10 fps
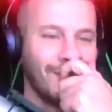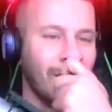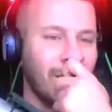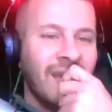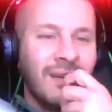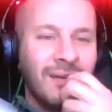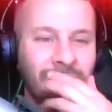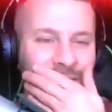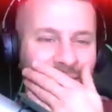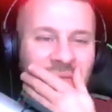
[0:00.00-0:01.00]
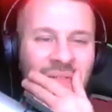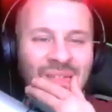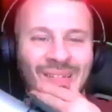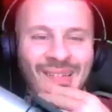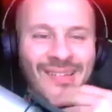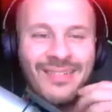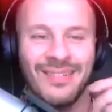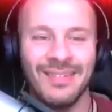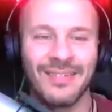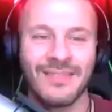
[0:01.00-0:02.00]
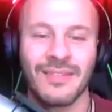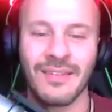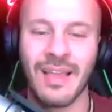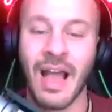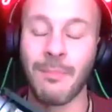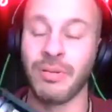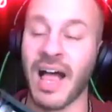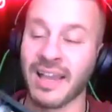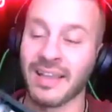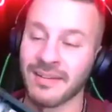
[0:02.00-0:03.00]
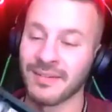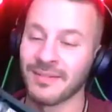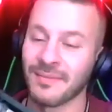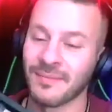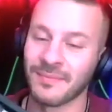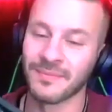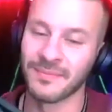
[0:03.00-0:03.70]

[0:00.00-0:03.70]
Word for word: mm-hmm. what's your favorite color, by the way, Azar? A black. Oh,